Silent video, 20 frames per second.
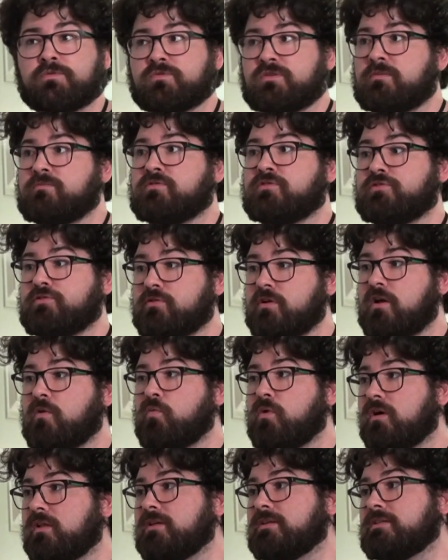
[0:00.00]
which I'm sure I
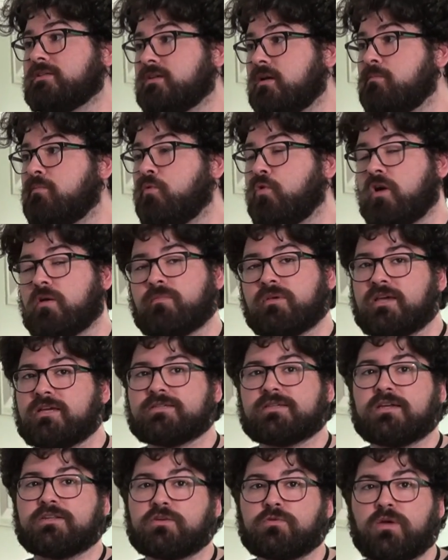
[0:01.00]
will at some point
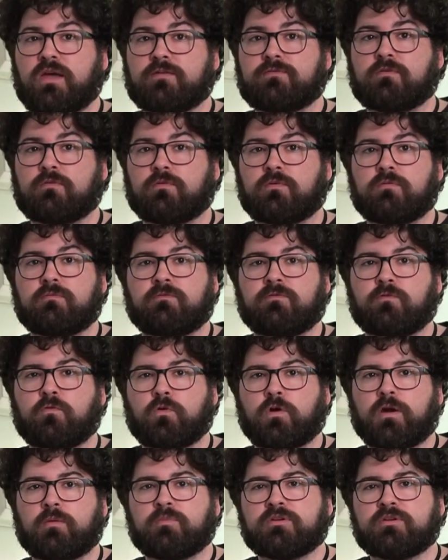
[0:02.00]
because I do have the room for it.